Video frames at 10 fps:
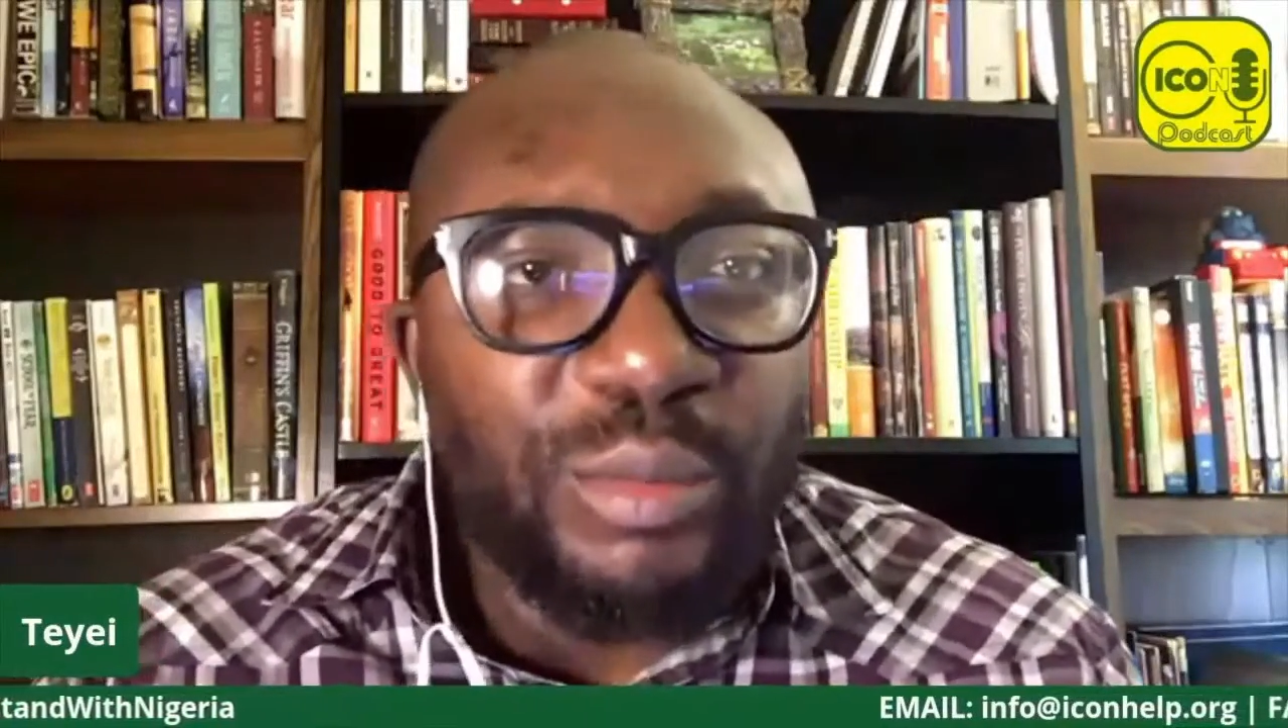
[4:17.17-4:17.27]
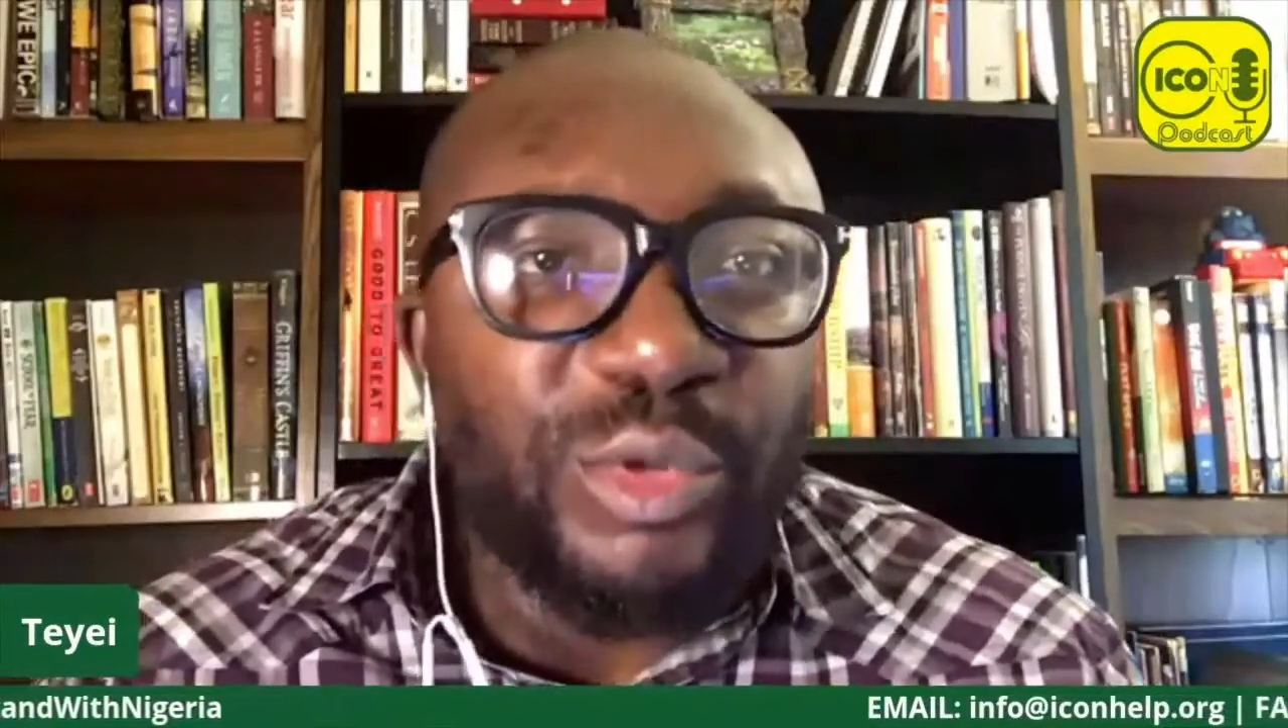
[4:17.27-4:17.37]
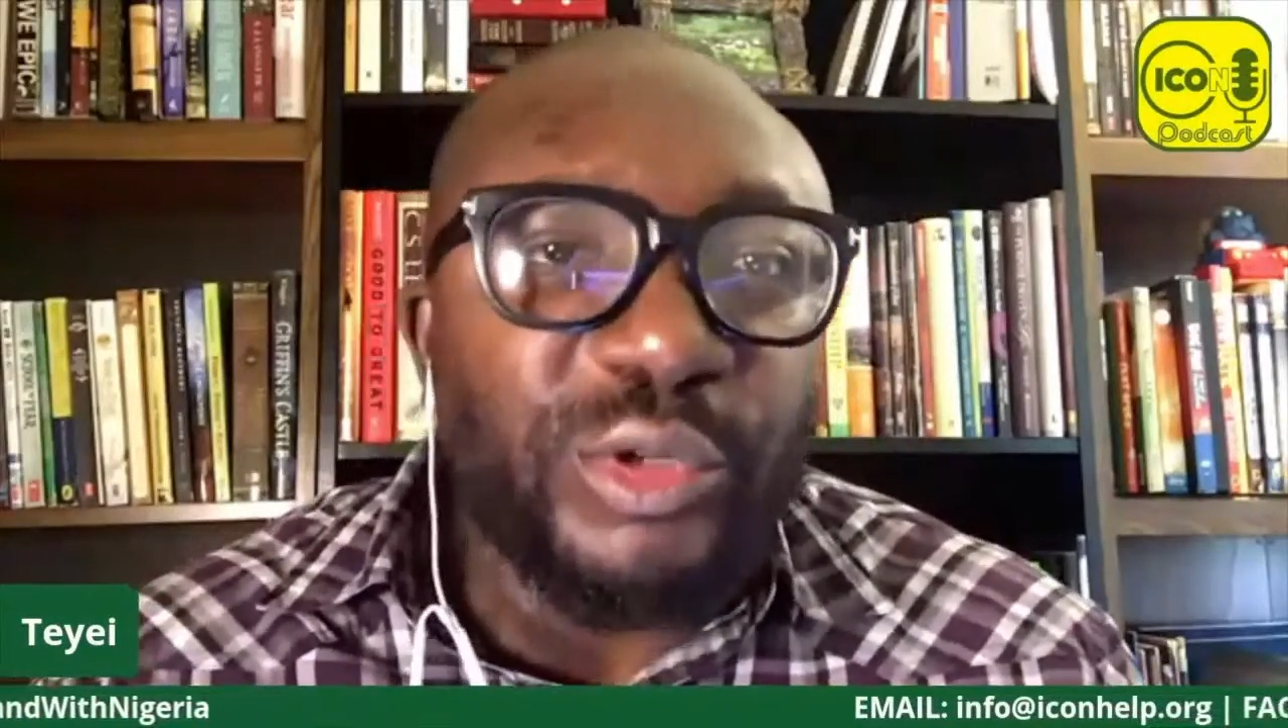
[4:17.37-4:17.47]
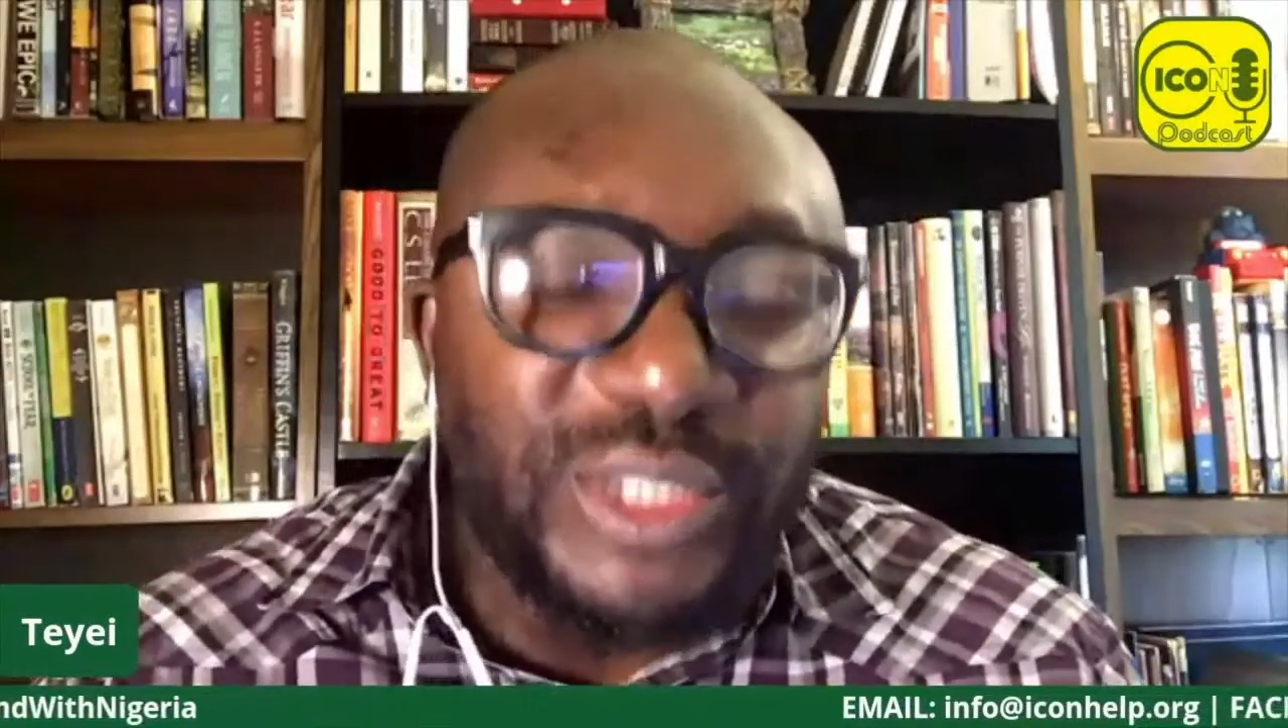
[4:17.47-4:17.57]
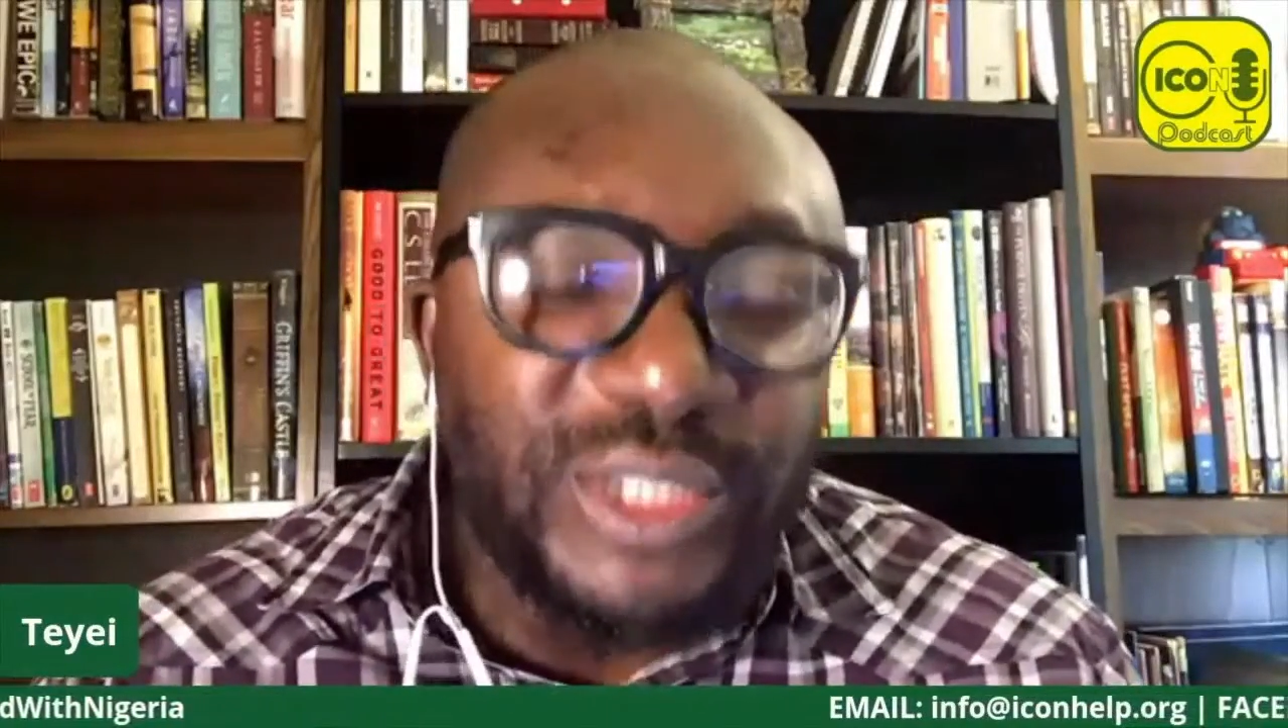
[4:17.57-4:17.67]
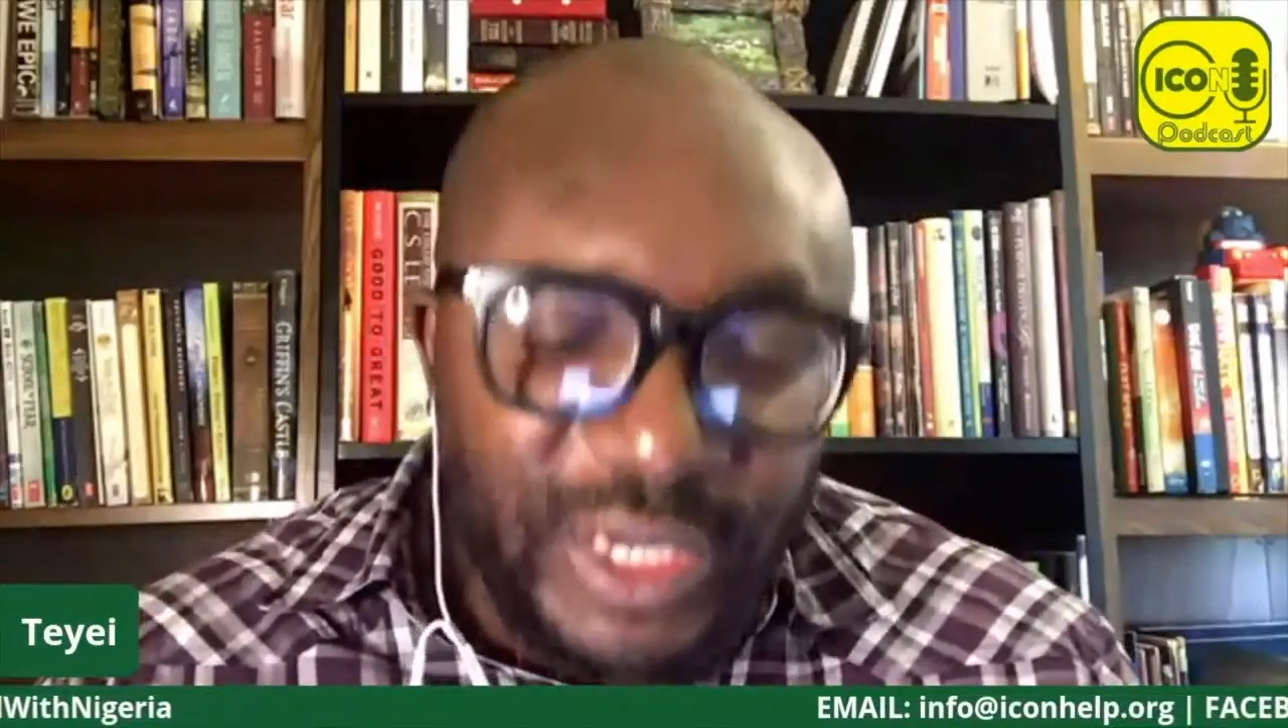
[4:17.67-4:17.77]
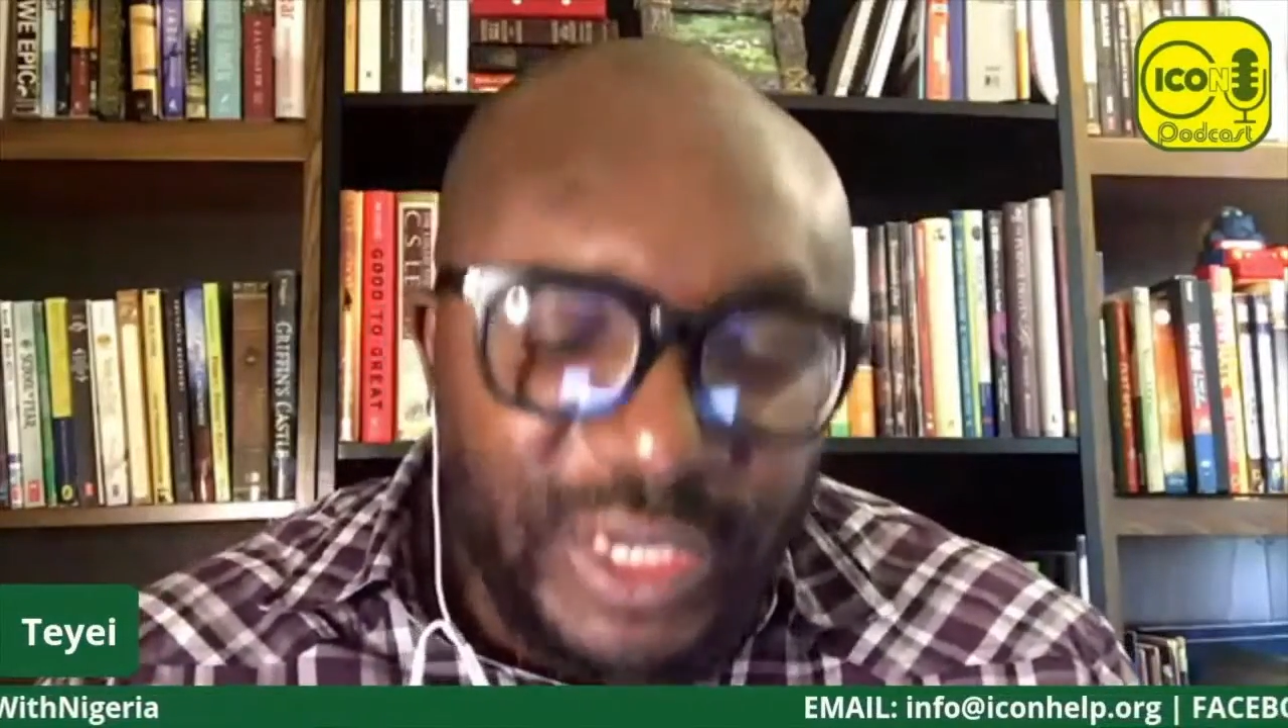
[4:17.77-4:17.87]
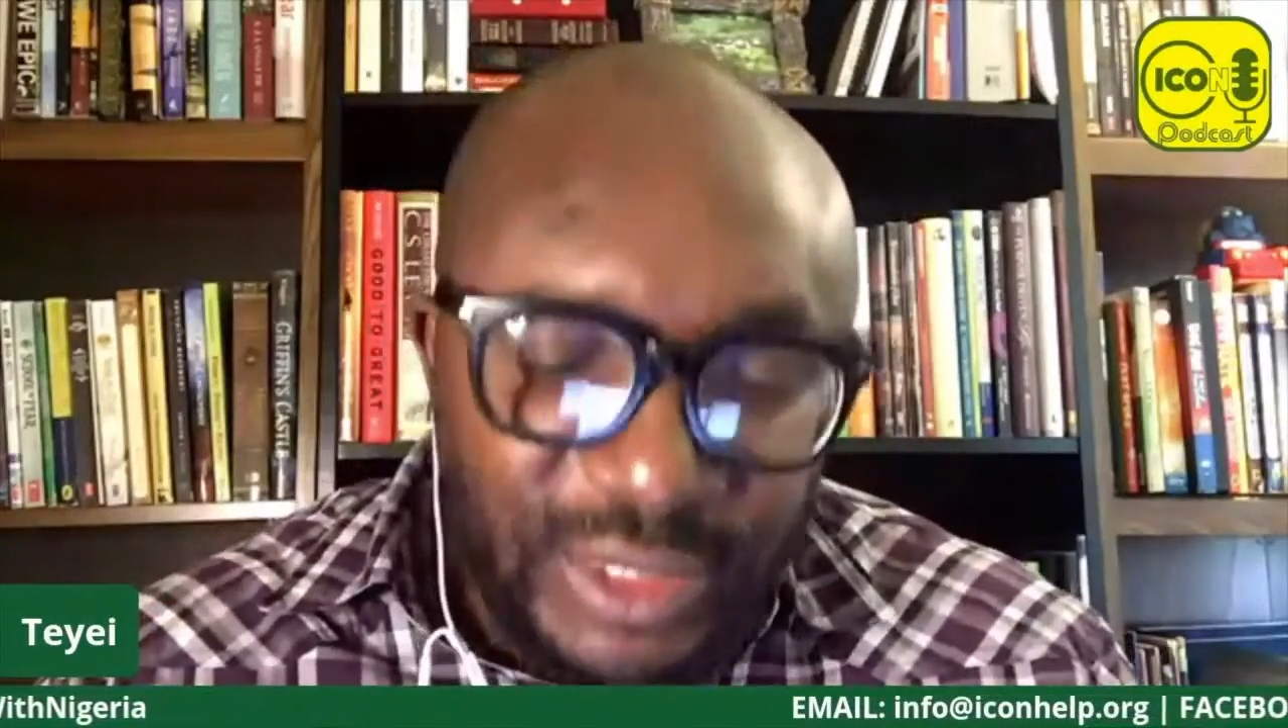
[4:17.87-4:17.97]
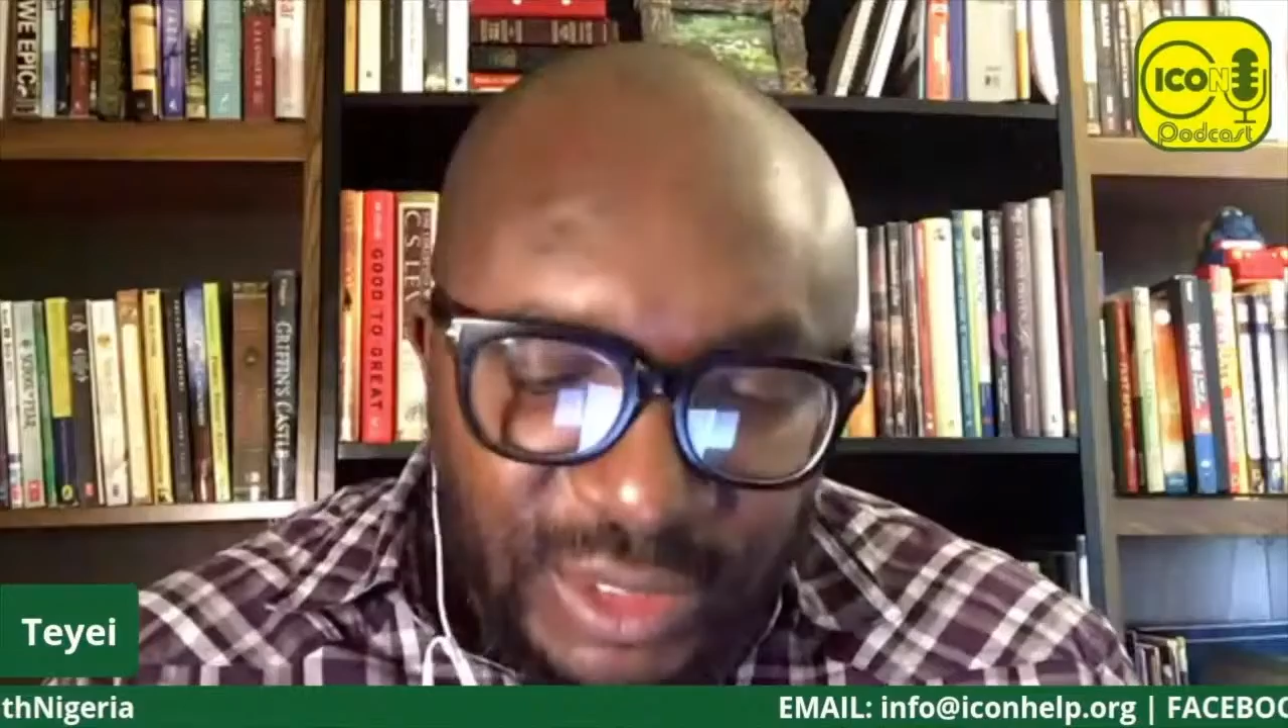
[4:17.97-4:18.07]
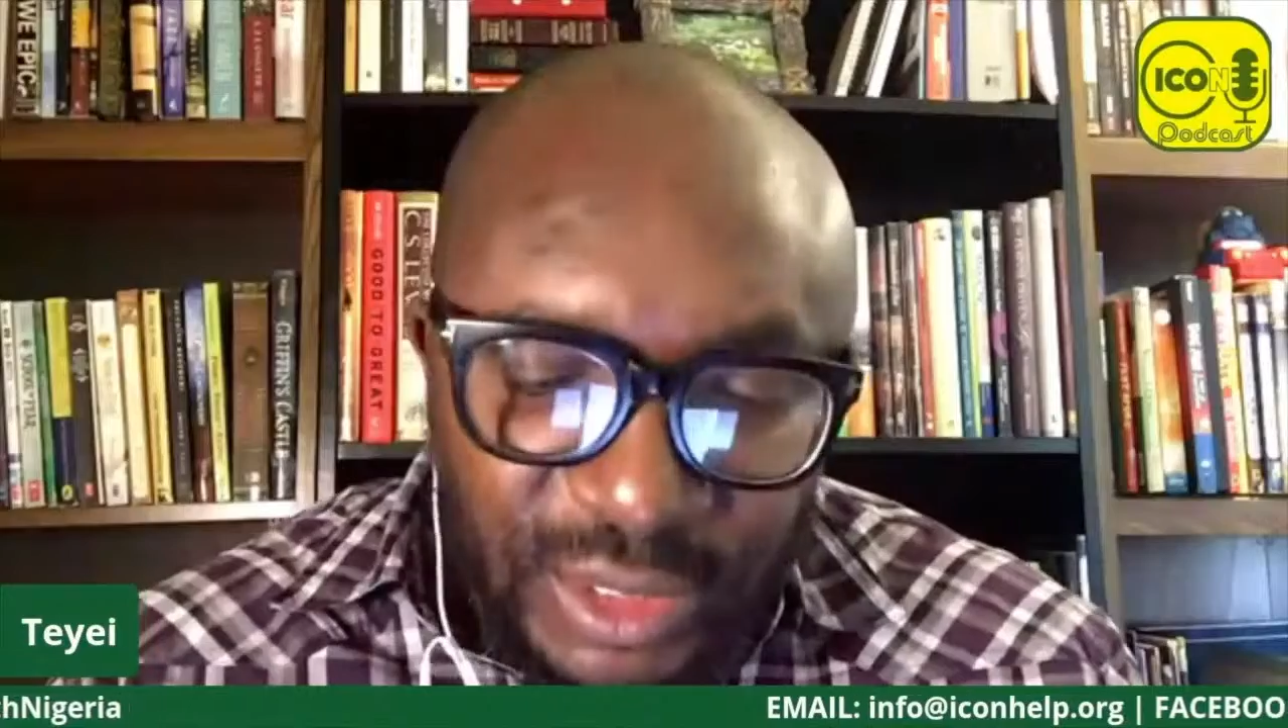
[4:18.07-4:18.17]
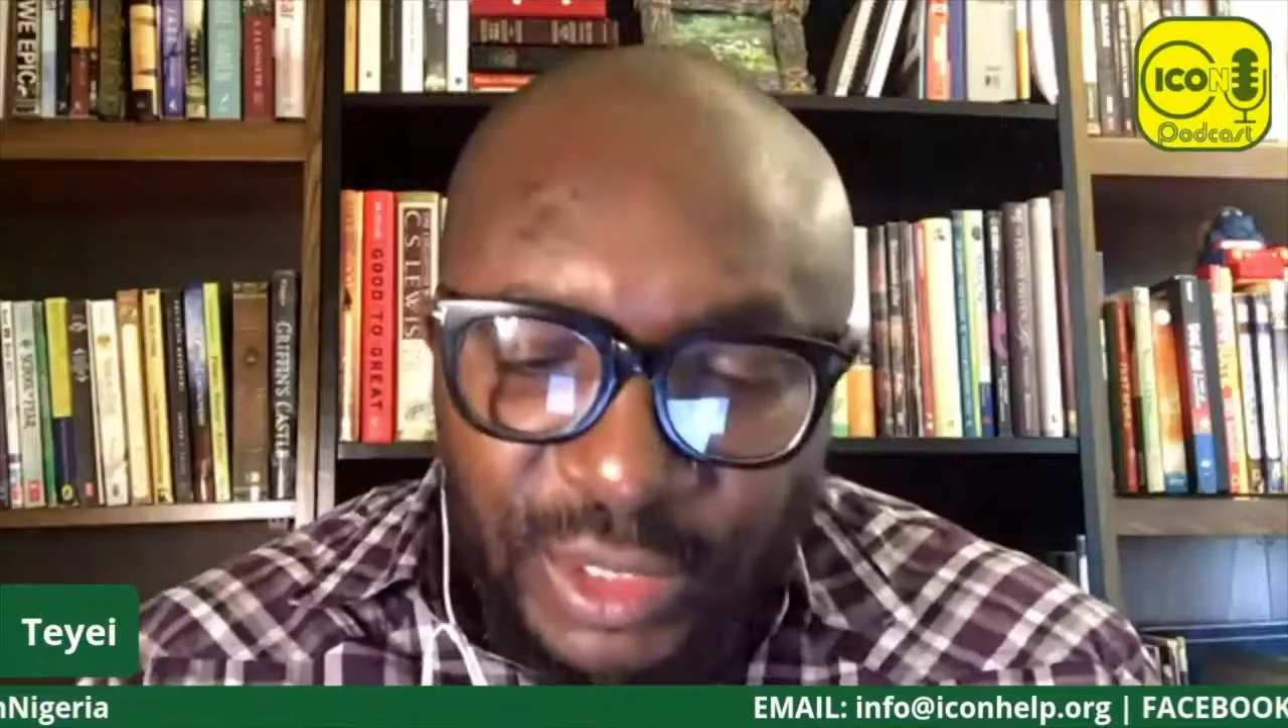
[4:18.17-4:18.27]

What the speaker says: protecting